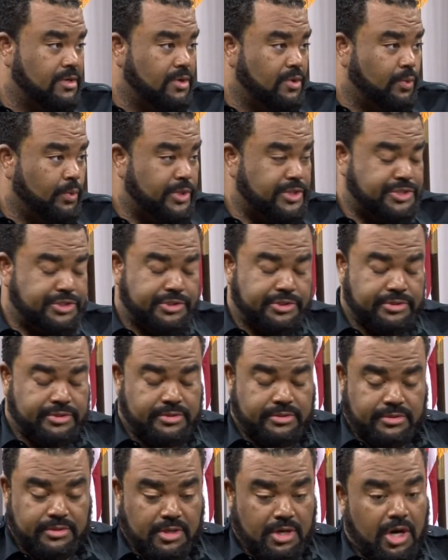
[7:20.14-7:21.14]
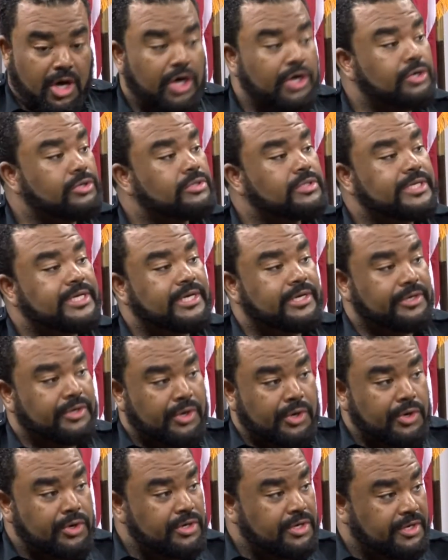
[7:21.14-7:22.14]
which is utterly
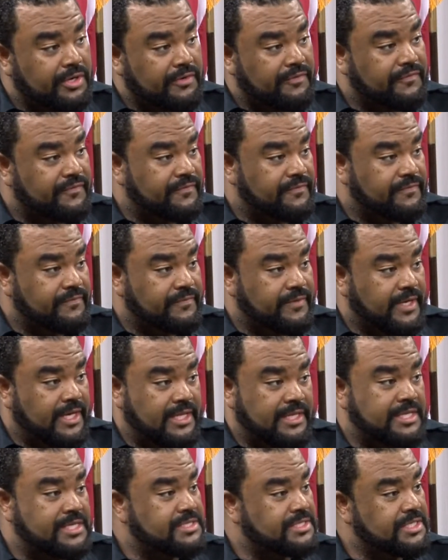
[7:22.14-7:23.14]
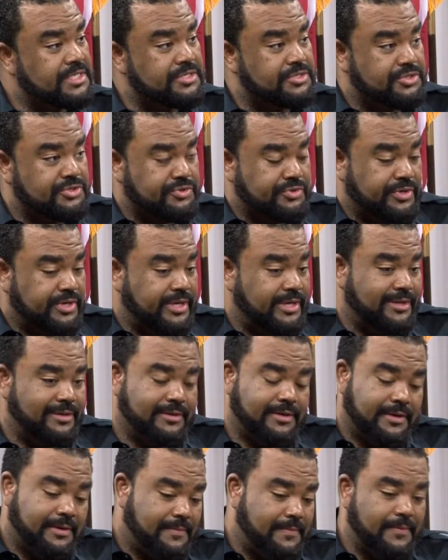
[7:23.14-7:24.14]
unheard of in this industry.
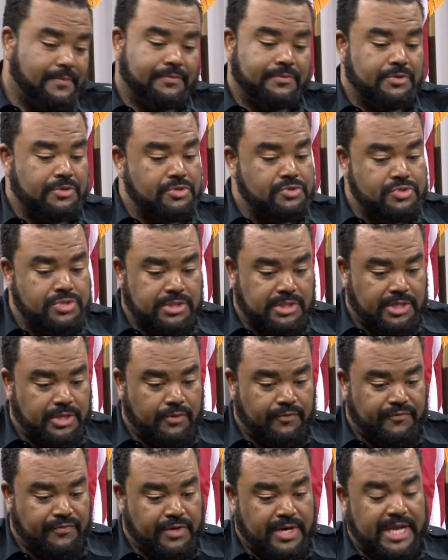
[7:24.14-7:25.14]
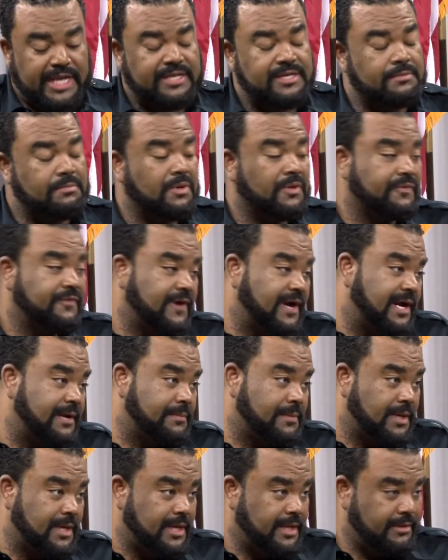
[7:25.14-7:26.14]
Usually over an 18-month
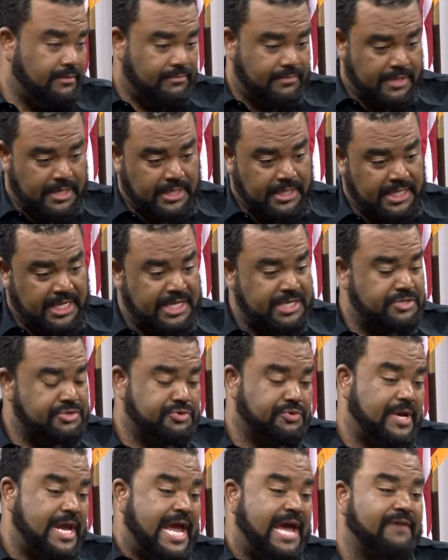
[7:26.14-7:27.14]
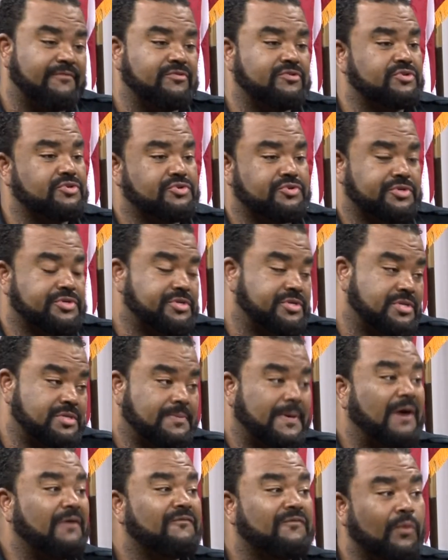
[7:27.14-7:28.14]
timeline, the industry average attrition is
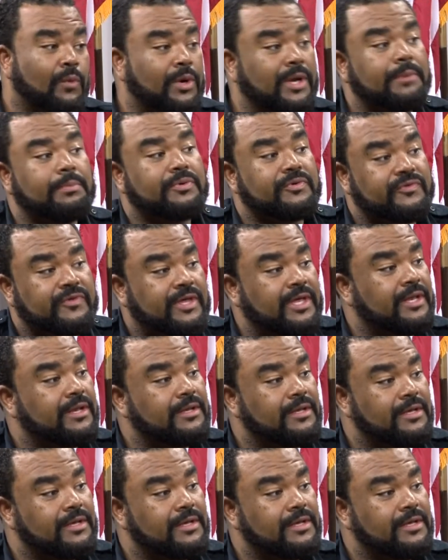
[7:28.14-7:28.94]
about 40%.